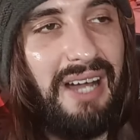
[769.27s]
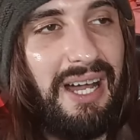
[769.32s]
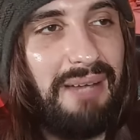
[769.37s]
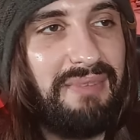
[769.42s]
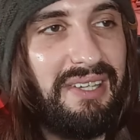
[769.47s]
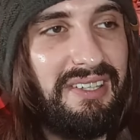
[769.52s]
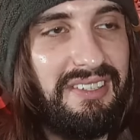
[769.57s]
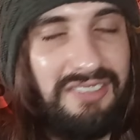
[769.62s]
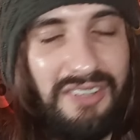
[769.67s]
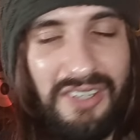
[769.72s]
I'm
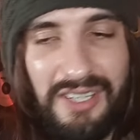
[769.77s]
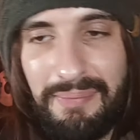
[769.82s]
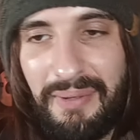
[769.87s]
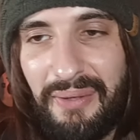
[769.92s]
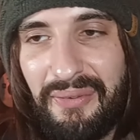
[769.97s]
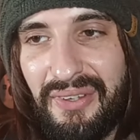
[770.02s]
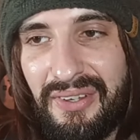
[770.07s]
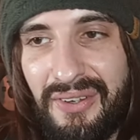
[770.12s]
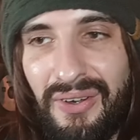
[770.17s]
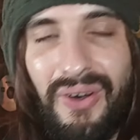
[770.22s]
going to talk
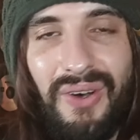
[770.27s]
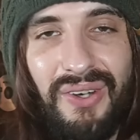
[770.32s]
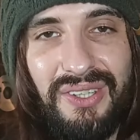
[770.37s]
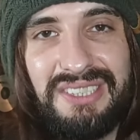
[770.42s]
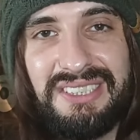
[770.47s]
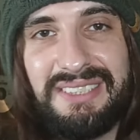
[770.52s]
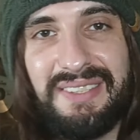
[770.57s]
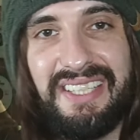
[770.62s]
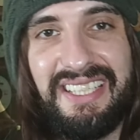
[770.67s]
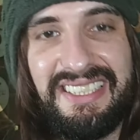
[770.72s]
about the
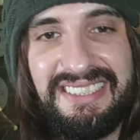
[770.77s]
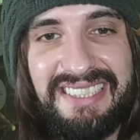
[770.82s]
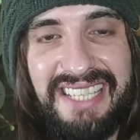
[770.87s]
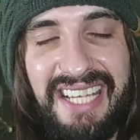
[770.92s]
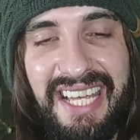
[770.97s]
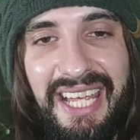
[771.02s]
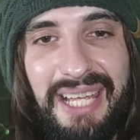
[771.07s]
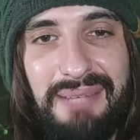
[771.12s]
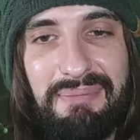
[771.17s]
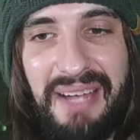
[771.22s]
cons in this
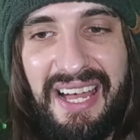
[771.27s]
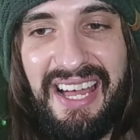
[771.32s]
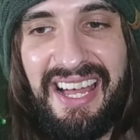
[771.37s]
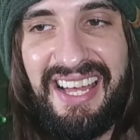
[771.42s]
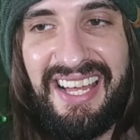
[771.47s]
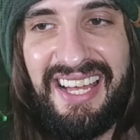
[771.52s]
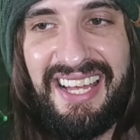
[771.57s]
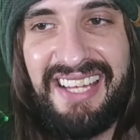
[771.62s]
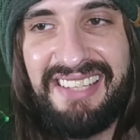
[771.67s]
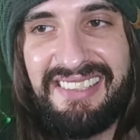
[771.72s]
game,
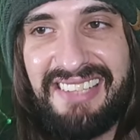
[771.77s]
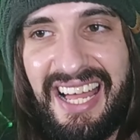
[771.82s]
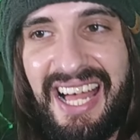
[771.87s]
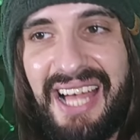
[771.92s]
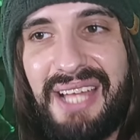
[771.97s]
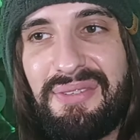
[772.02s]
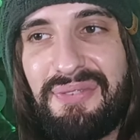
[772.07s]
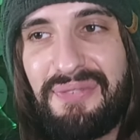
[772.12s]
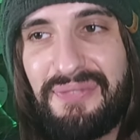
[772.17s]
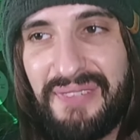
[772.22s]
and
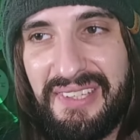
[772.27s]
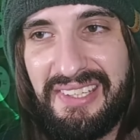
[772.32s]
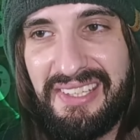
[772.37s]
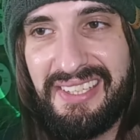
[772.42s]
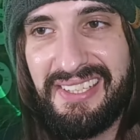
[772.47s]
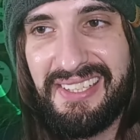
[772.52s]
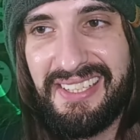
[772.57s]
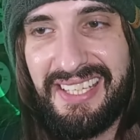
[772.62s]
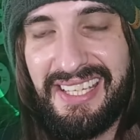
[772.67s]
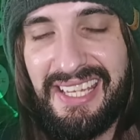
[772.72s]
I
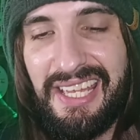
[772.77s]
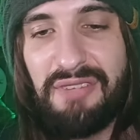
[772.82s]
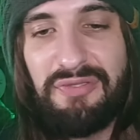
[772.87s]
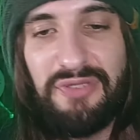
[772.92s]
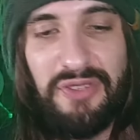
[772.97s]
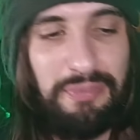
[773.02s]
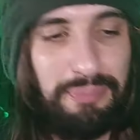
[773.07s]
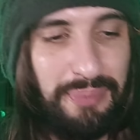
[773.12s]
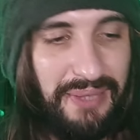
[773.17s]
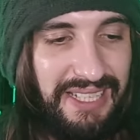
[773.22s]
think
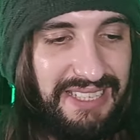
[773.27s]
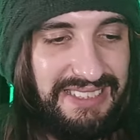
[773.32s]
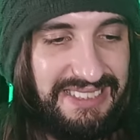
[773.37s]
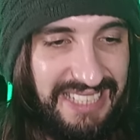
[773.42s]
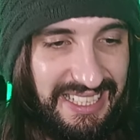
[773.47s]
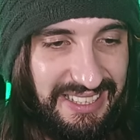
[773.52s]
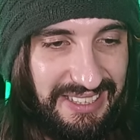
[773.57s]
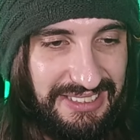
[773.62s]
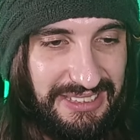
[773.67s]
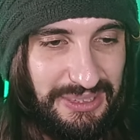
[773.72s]
if you've played
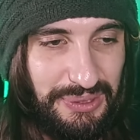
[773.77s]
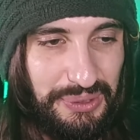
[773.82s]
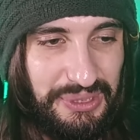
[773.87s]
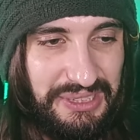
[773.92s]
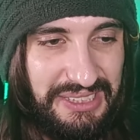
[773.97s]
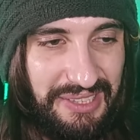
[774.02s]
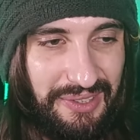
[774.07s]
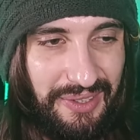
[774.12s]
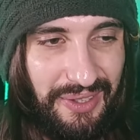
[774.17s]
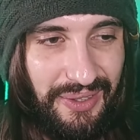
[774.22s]
Zenless Zone
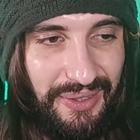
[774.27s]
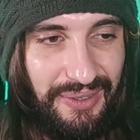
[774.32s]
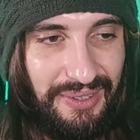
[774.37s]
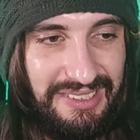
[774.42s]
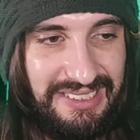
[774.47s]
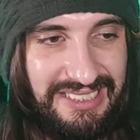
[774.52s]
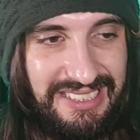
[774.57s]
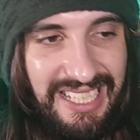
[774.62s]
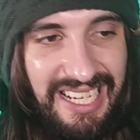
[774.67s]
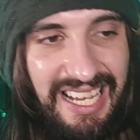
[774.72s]

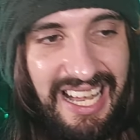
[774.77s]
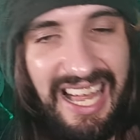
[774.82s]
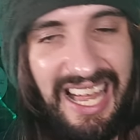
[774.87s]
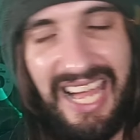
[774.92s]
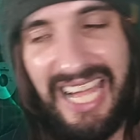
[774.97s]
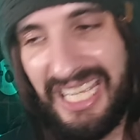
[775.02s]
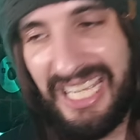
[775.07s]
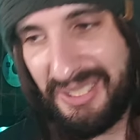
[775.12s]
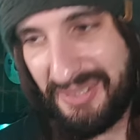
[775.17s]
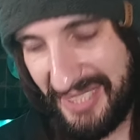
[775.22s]
Zeroes,
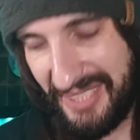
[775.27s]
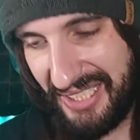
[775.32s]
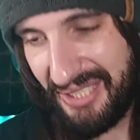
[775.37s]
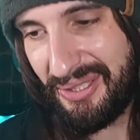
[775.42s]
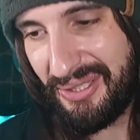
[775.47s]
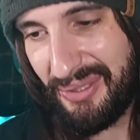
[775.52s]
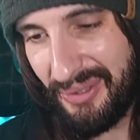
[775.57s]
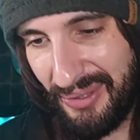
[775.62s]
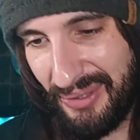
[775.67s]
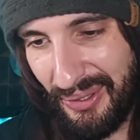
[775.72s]
I
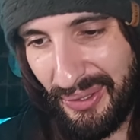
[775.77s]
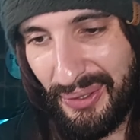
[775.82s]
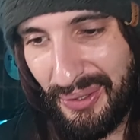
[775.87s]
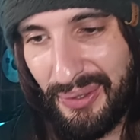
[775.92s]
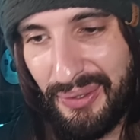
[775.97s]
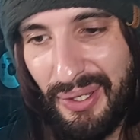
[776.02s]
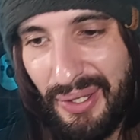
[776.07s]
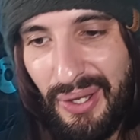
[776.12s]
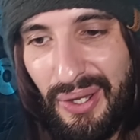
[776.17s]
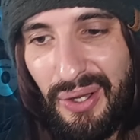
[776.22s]
think you
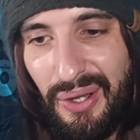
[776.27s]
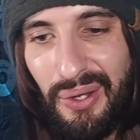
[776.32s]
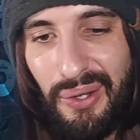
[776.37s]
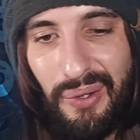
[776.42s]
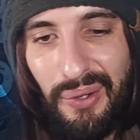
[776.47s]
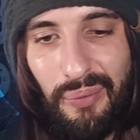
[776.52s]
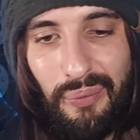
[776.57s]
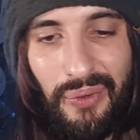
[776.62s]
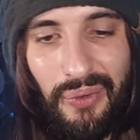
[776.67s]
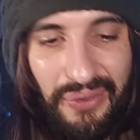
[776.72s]
know
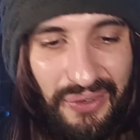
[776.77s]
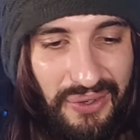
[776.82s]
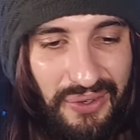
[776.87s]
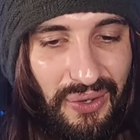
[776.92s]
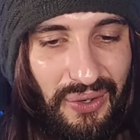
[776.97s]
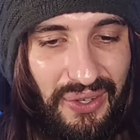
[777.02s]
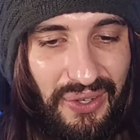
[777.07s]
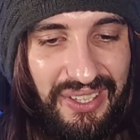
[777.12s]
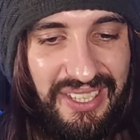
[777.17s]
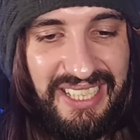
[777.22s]
what the
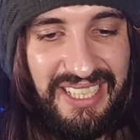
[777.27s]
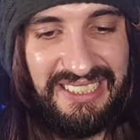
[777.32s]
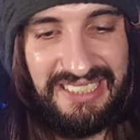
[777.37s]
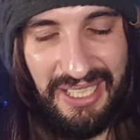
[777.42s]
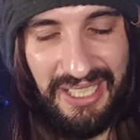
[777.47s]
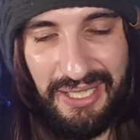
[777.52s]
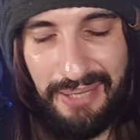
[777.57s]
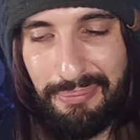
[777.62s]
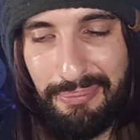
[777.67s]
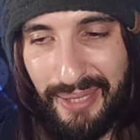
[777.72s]
con is
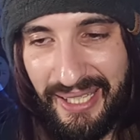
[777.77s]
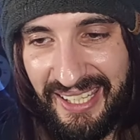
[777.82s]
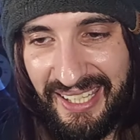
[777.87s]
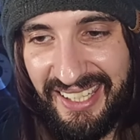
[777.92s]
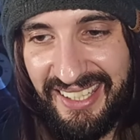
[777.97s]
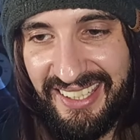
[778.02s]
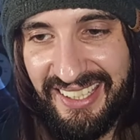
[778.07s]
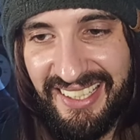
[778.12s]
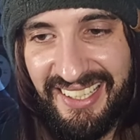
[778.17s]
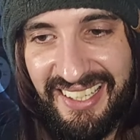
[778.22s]
going to
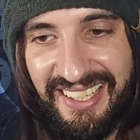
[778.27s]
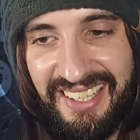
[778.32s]
be.